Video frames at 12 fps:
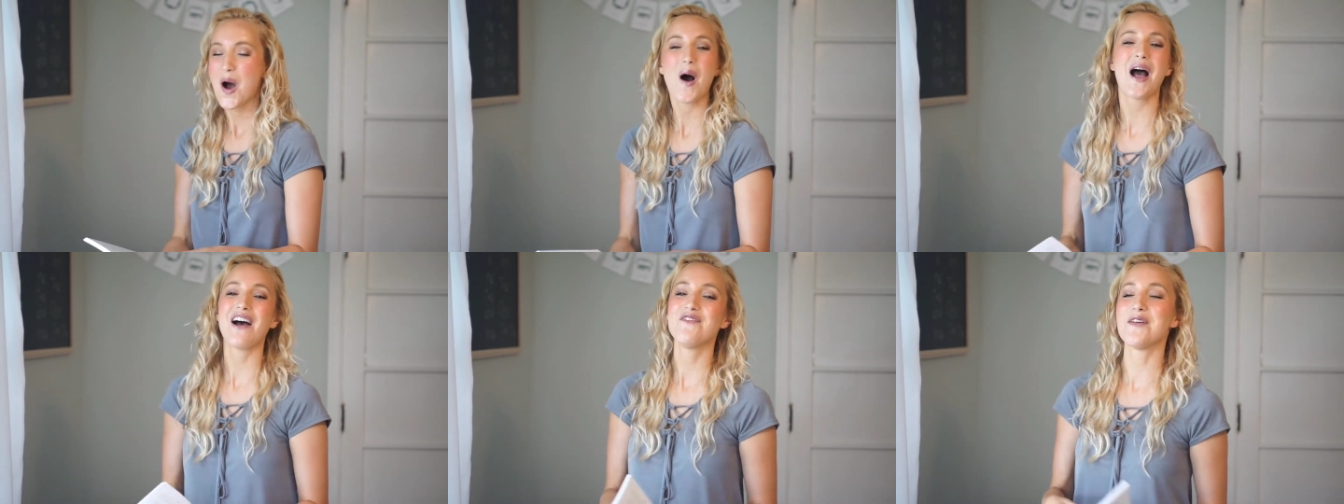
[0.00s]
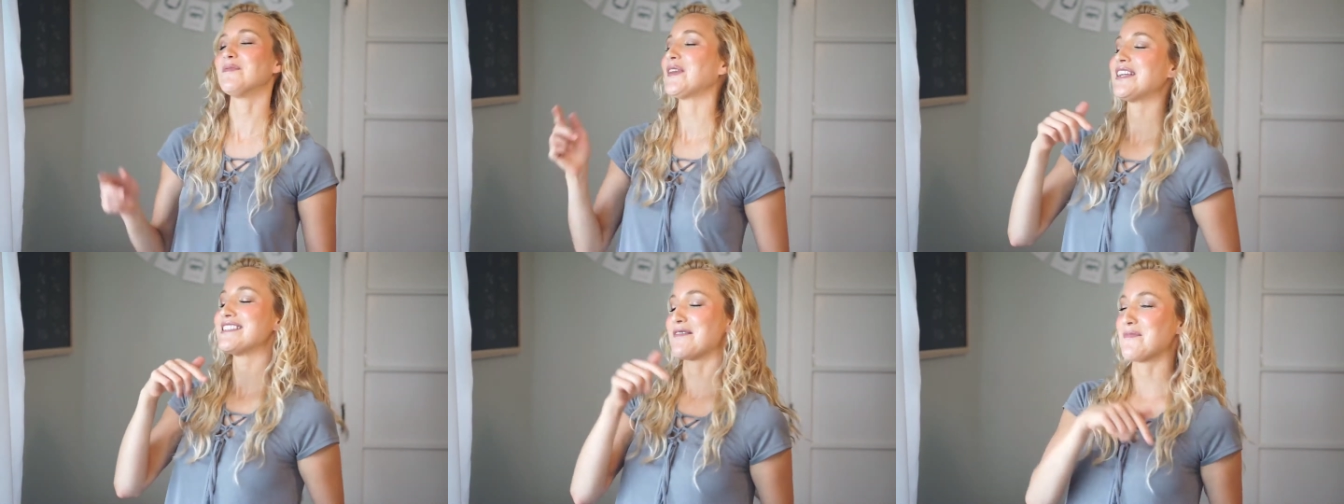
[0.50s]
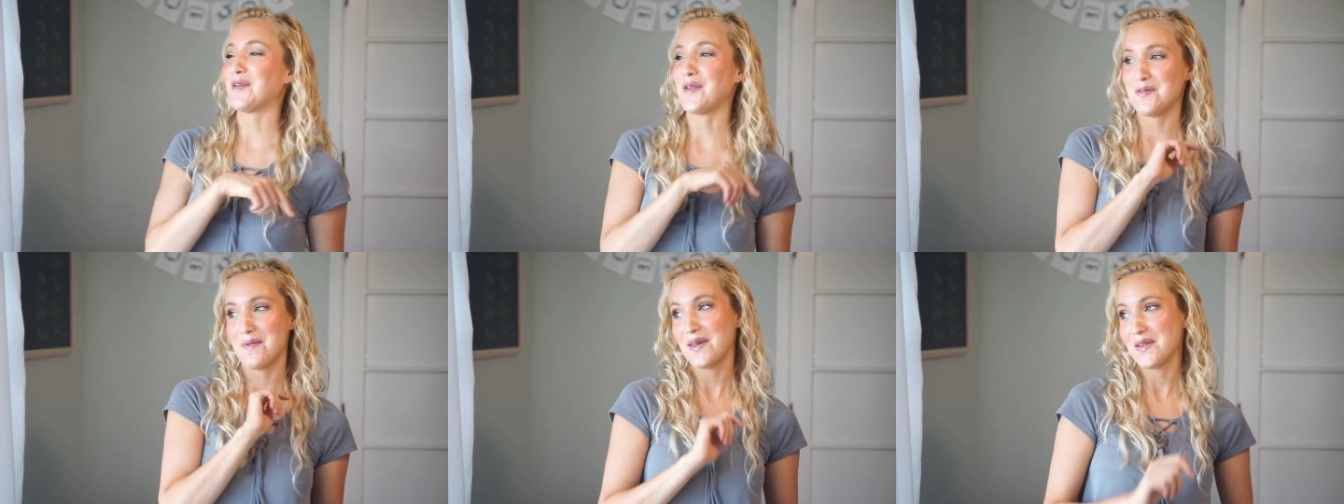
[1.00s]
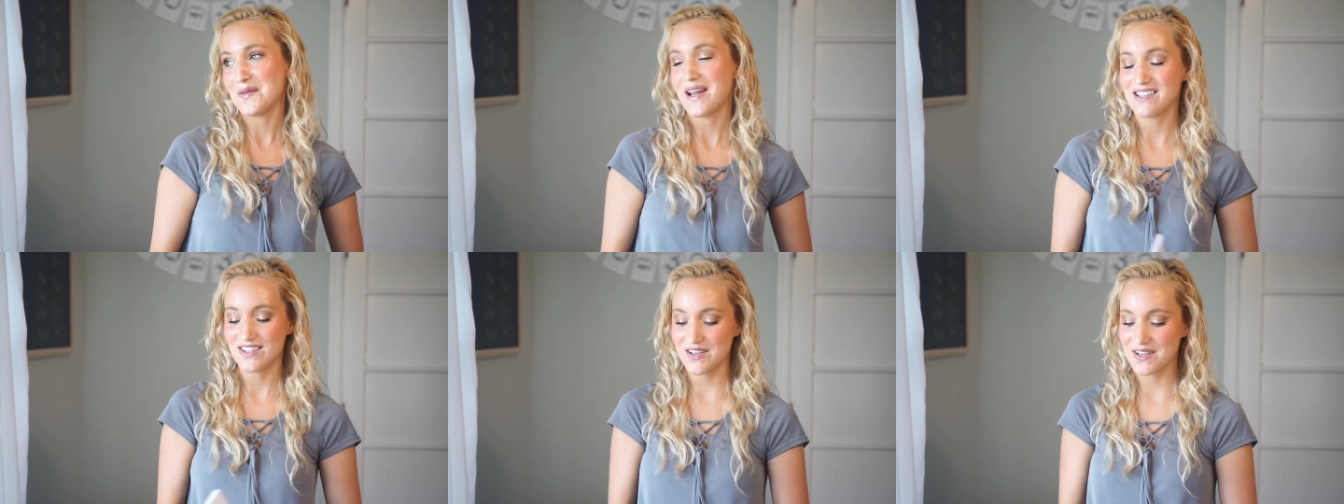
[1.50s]
I'll have them linked down below, by the
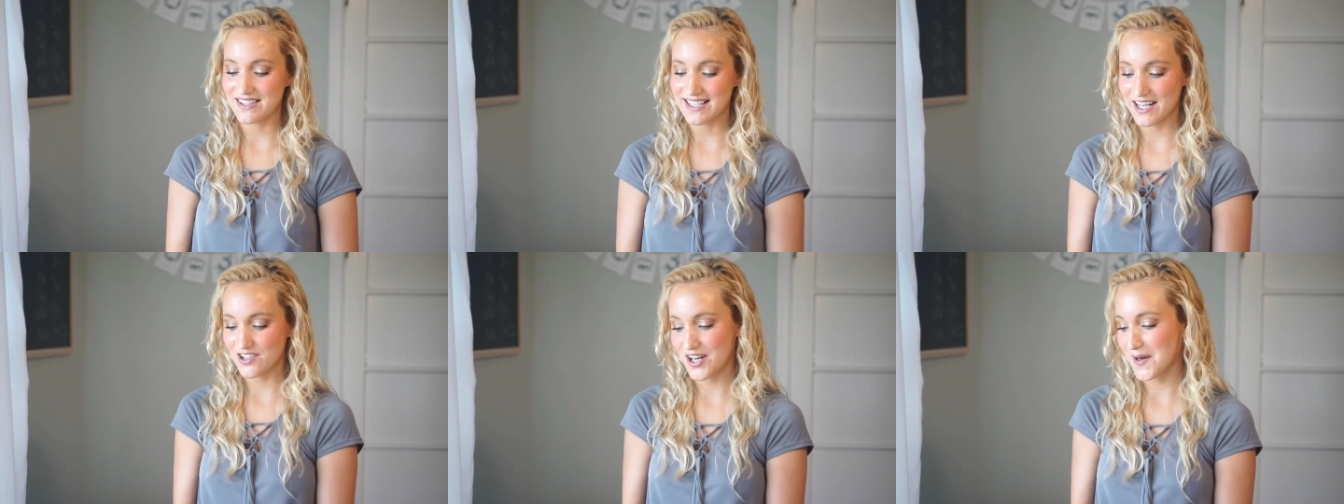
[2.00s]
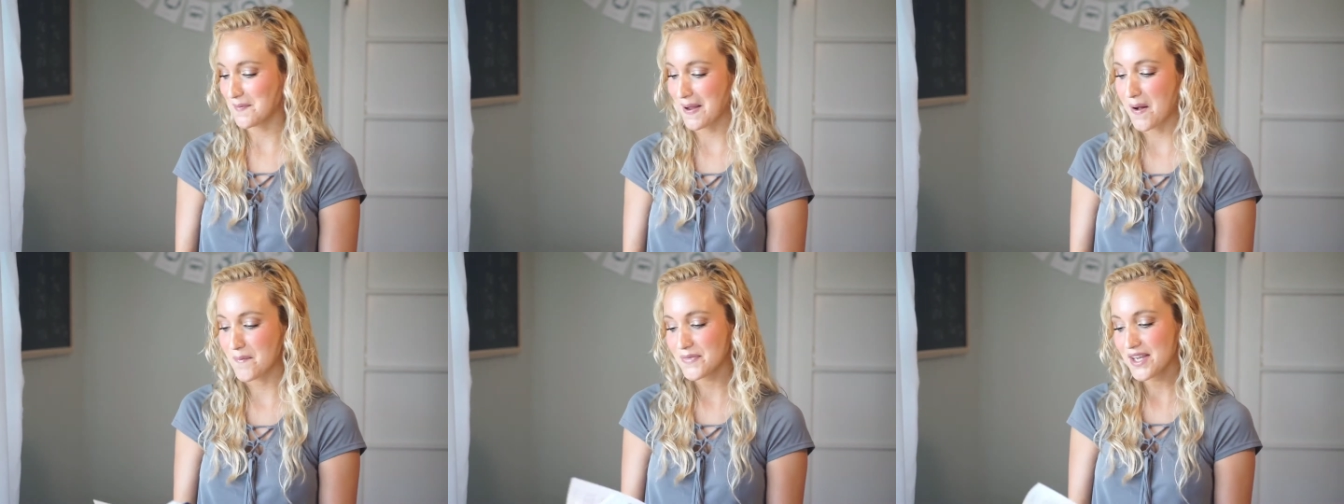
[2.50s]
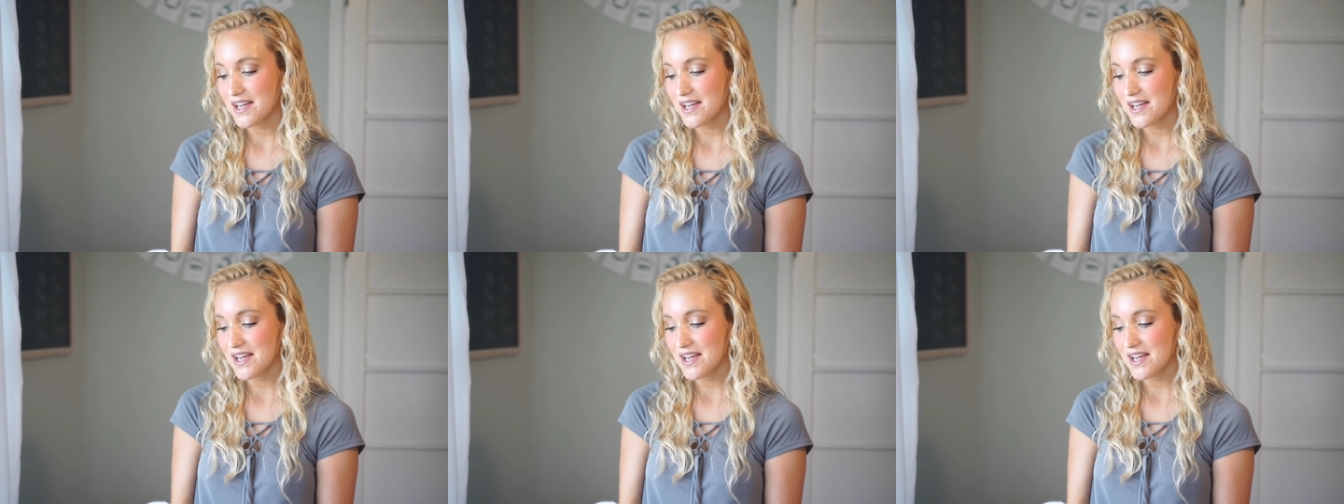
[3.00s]
way, so you can check them out.